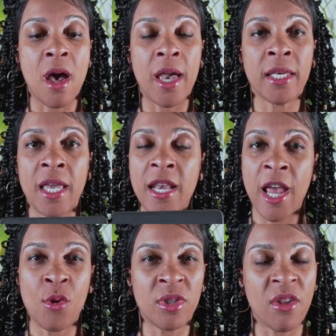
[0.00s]
again, I
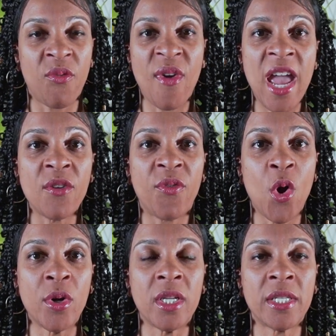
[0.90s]
use the fan
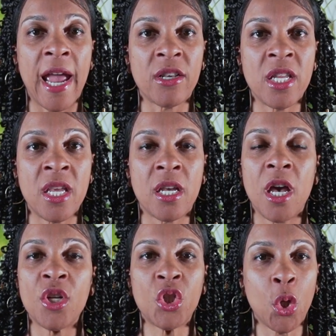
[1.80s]
folding technique,
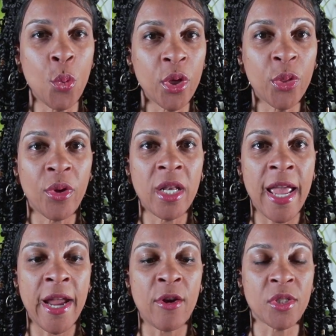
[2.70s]
2 to 3
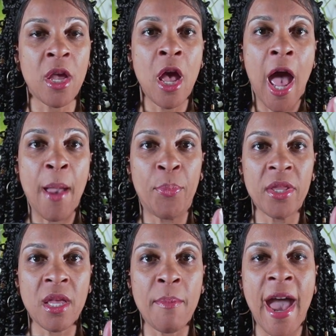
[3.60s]
layers. I
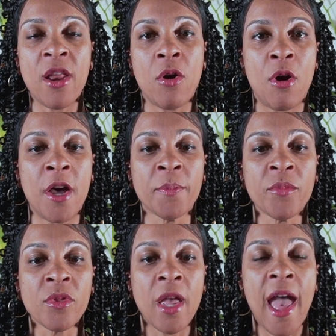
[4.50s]
put the mat on,
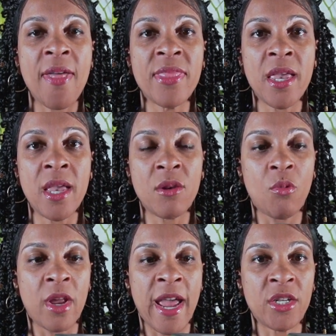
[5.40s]
and then
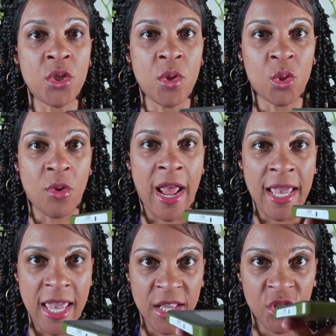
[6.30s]
what I do is when I
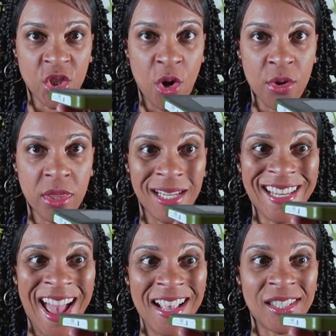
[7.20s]
insert the
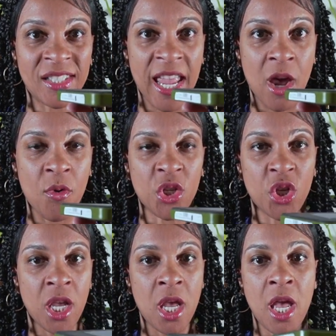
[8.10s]
die sandwich
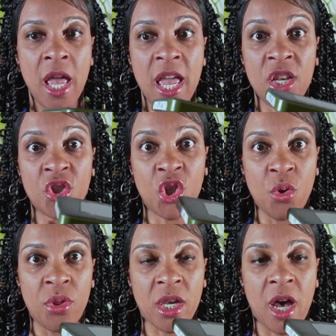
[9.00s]

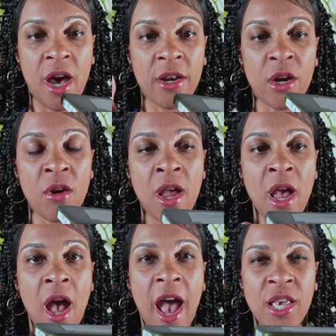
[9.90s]
into the cutter,
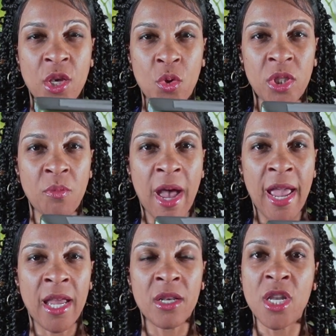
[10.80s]
I use
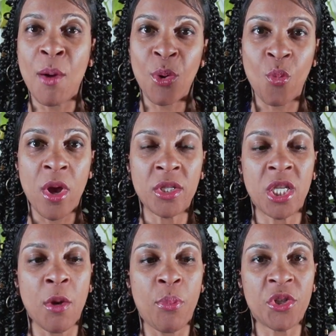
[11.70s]
my #1
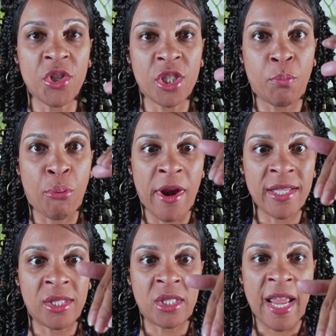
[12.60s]
tip, which is
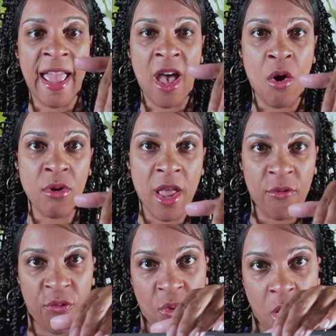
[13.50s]
press down and
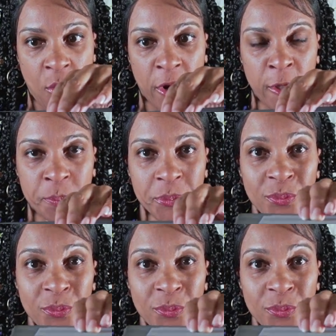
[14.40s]
forward,